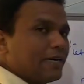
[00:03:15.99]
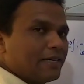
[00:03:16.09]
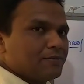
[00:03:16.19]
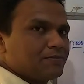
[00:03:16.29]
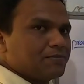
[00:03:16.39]

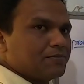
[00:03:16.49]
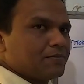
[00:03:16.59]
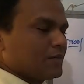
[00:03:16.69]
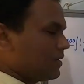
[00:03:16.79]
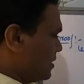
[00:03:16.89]
I.
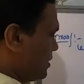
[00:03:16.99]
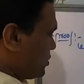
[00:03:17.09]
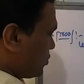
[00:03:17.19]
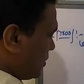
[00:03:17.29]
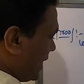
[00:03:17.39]

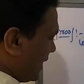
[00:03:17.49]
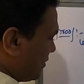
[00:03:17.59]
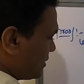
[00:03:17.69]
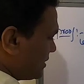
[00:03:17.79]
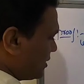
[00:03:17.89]
So A
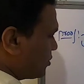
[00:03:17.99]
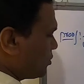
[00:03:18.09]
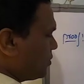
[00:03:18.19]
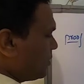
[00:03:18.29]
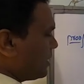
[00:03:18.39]
inverse
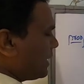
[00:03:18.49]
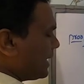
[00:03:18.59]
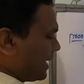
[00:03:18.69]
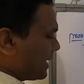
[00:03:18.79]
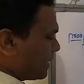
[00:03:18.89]
into
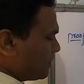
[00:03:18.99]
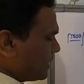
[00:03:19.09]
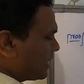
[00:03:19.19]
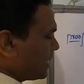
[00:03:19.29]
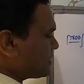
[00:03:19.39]
A can be
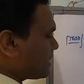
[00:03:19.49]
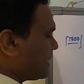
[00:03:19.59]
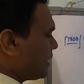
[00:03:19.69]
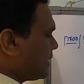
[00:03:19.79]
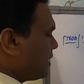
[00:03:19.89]
written as
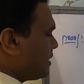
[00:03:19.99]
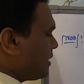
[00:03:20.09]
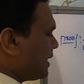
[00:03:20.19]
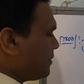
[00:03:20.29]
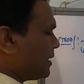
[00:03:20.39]

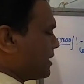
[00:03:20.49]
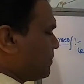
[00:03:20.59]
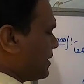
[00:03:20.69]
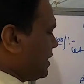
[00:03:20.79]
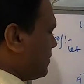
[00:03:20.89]
I
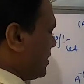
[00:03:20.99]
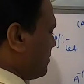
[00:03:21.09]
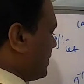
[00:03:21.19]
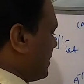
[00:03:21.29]
multiplied by